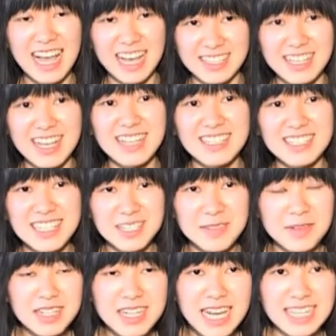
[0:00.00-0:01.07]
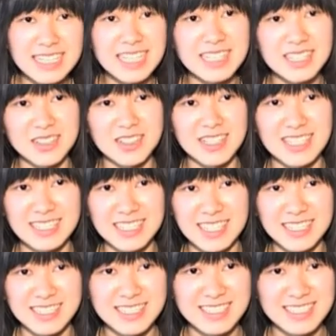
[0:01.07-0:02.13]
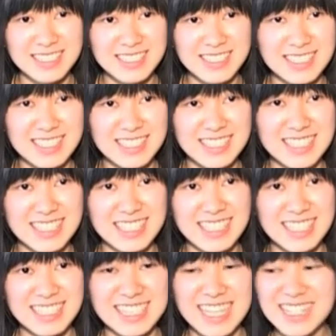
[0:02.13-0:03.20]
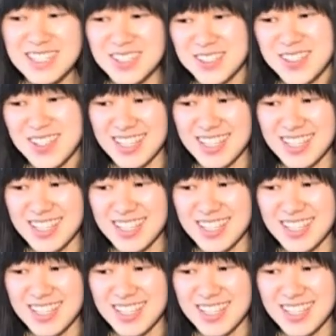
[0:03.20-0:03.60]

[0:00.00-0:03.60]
not just among the country's urban middle class. That